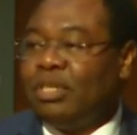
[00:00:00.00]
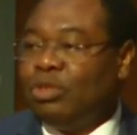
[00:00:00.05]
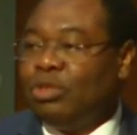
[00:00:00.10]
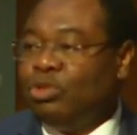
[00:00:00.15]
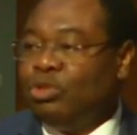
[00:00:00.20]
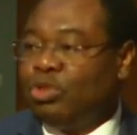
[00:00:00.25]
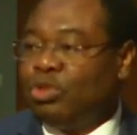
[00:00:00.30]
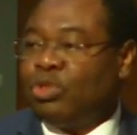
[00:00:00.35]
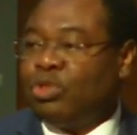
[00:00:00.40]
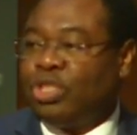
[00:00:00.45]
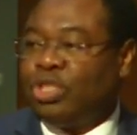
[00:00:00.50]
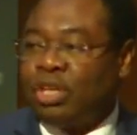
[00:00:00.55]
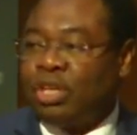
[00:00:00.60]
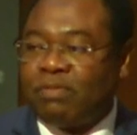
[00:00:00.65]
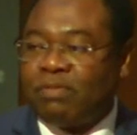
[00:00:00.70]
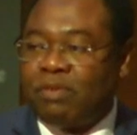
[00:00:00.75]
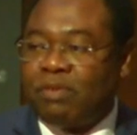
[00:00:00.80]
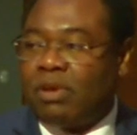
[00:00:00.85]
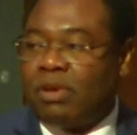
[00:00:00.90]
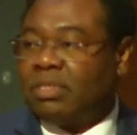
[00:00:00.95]
due to
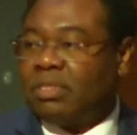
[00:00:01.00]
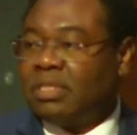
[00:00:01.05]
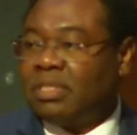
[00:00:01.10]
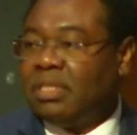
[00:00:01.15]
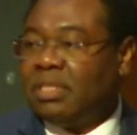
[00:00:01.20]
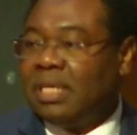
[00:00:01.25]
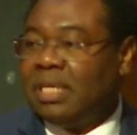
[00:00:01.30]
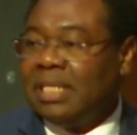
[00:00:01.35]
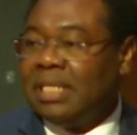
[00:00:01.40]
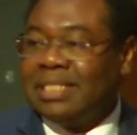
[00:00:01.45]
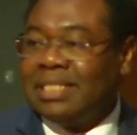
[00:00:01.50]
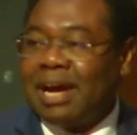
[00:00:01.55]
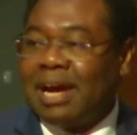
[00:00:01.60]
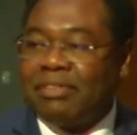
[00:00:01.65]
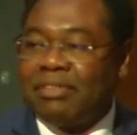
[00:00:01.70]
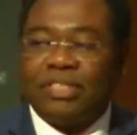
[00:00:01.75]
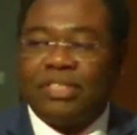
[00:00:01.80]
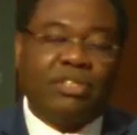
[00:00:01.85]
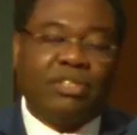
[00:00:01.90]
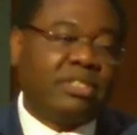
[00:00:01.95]
shortfalls in their
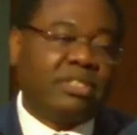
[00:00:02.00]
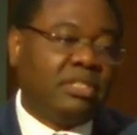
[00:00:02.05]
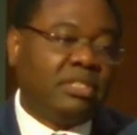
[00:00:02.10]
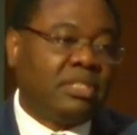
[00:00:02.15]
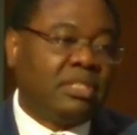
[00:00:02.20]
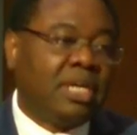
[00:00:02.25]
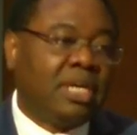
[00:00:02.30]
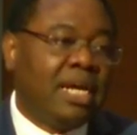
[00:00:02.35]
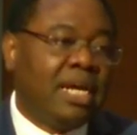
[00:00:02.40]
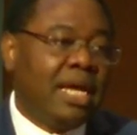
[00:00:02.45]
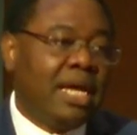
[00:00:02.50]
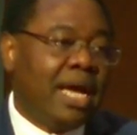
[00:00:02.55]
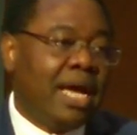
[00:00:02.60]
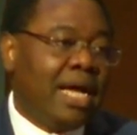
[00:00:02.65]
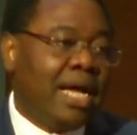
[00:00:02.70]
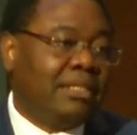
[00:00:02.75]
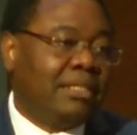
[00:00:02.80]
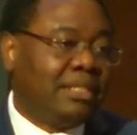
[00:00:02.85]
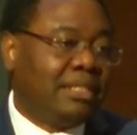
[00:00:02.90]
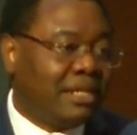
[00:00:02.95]
resources
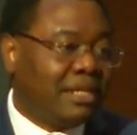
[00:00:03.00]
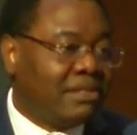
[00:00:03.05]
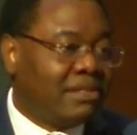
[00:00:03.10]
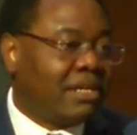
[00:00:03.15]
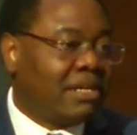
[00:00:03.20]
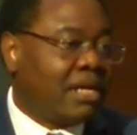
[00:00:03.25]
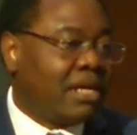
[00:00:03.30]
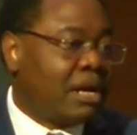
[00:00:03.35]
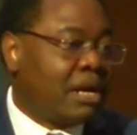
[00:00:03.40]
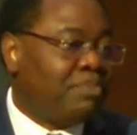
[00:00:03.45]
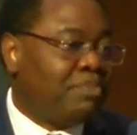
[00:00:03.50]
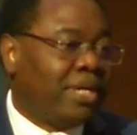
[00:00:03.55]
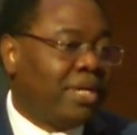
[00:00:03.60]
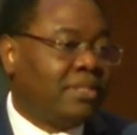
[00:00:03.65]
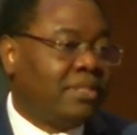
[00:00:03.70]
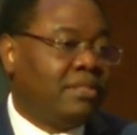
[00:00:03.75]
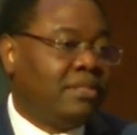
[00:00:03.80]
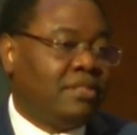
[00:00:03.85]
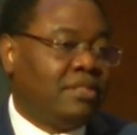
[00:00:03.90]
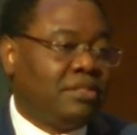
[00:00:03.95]
and technical
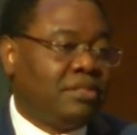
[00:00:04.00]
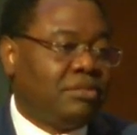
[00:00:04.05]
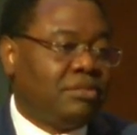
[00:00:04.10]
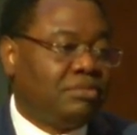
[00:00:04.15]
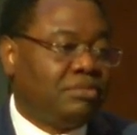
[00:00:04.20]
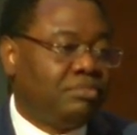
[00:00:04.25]
capacities.